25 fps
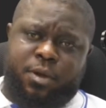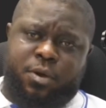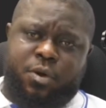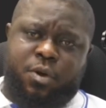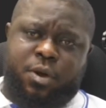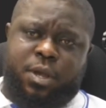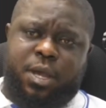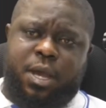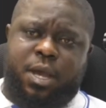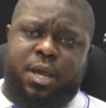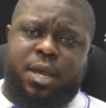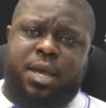
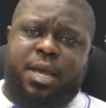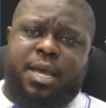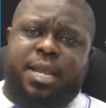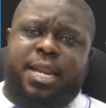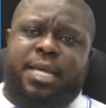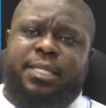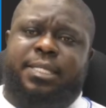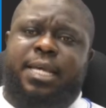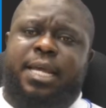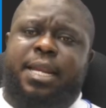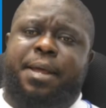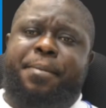Okay?
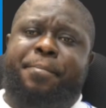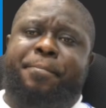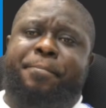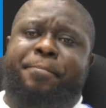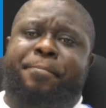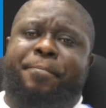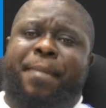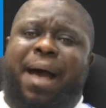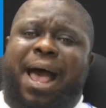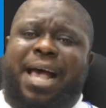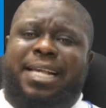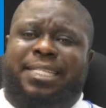They said the
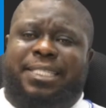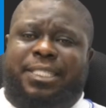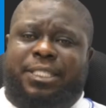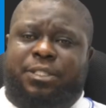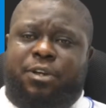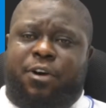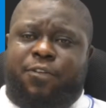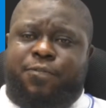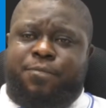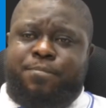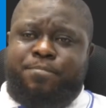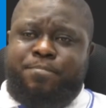
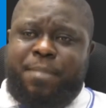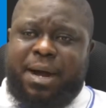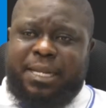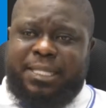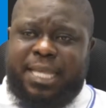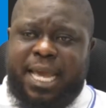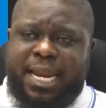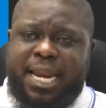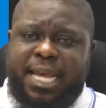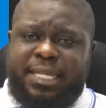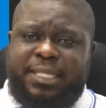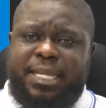mass of
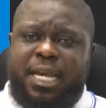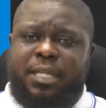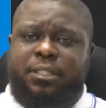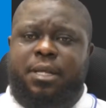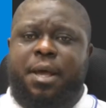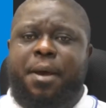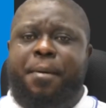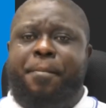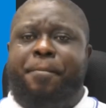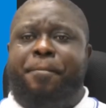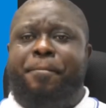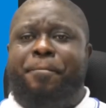matter, in essence,
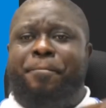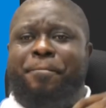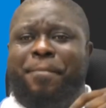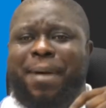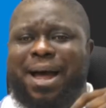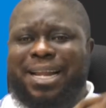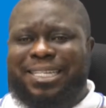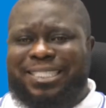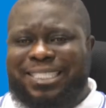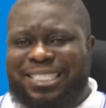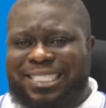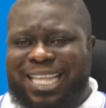
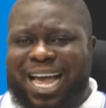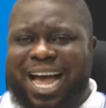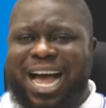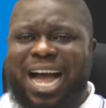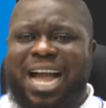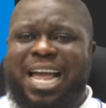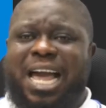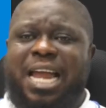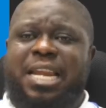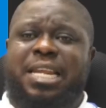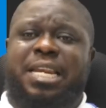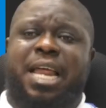
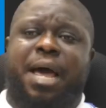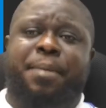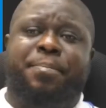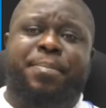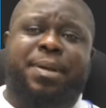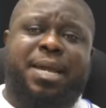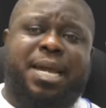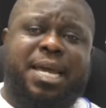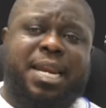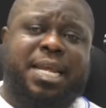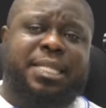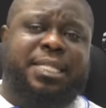matter can either
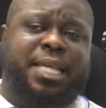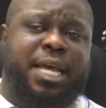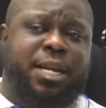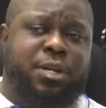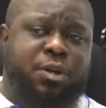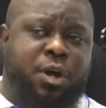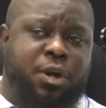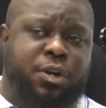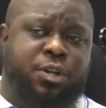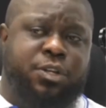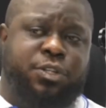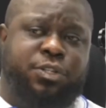be
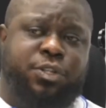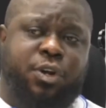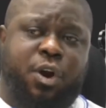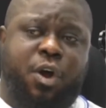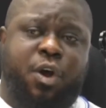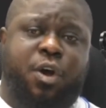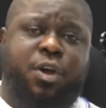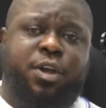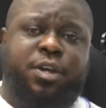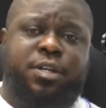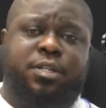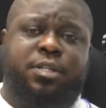created nor
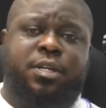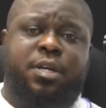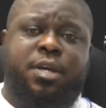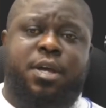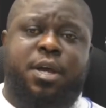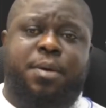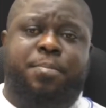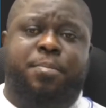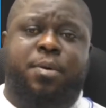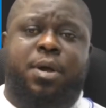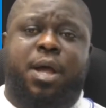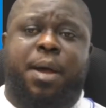destroyed,
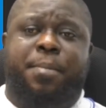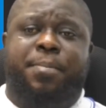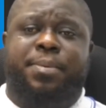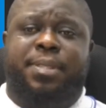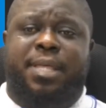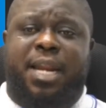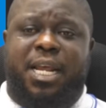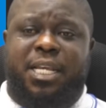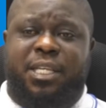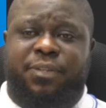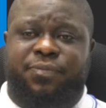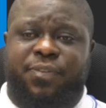but can be
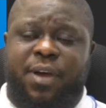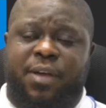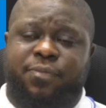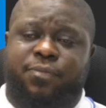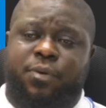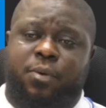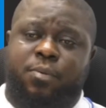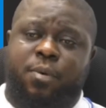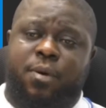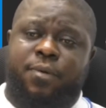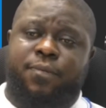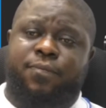transferred
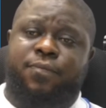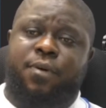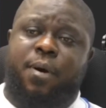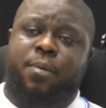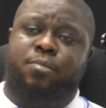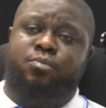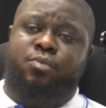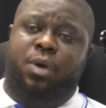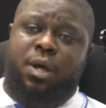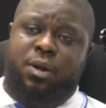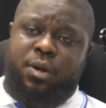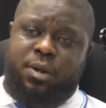from one
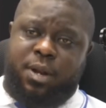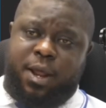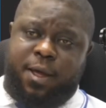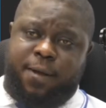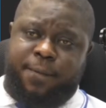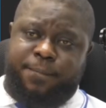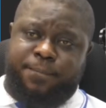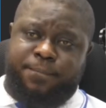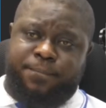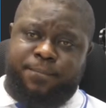form to another.